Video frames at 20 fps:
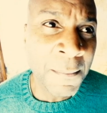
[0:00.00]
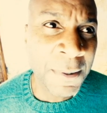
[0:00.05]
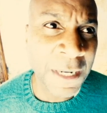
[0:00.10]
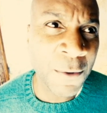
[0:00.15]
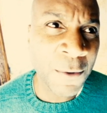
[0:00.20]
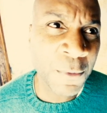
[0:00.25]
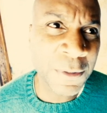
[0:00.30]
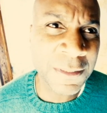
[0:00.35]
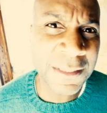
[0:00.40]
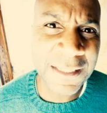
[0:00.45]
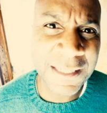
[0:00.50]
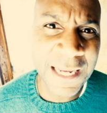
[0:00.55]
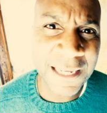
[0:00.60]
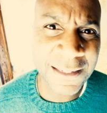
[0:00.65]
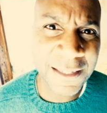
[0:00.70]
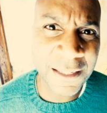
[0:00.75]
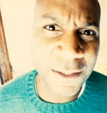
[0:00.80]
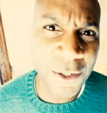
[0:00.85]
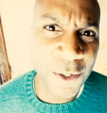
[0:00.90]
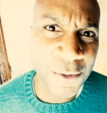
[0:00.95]
but I wouldn't say
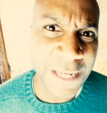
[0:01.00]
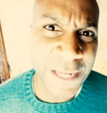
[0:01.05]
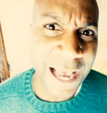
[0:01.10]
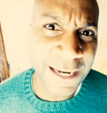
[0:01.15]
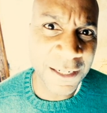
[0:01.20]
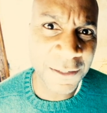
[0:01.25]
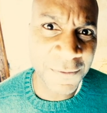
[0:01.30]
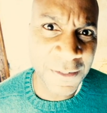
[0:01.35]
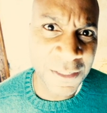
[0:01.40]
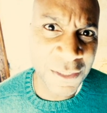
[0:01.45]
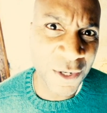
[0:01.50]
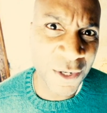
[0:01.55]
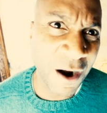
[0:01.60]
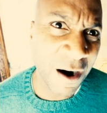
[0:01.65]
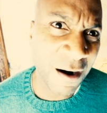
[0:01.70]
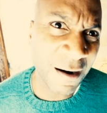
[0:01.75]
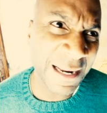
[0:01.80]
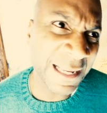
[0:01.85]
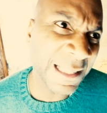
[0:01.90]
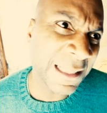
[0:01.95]
that those activists
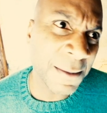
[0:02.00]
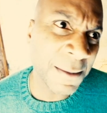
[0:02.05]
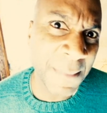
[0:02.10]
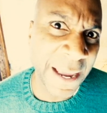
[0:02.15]
are in the